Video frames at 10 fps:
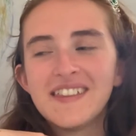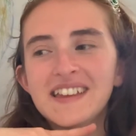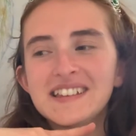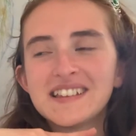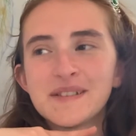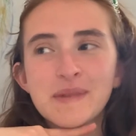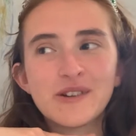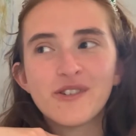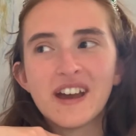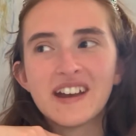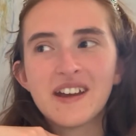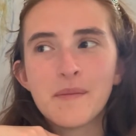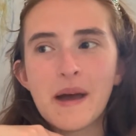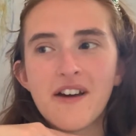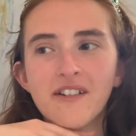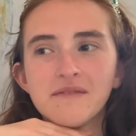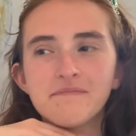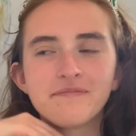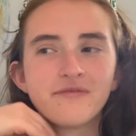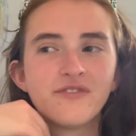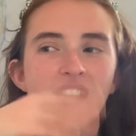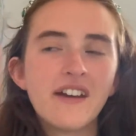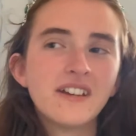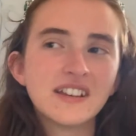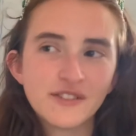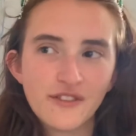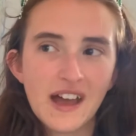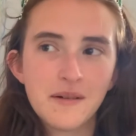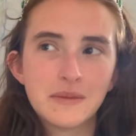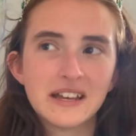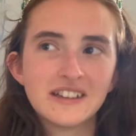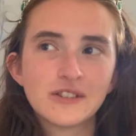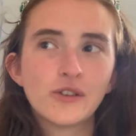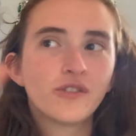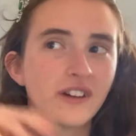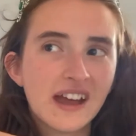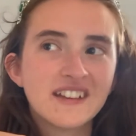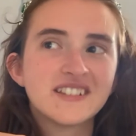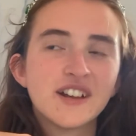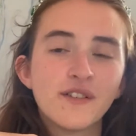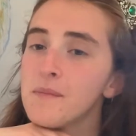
This is a middle grade about various families who create stuff.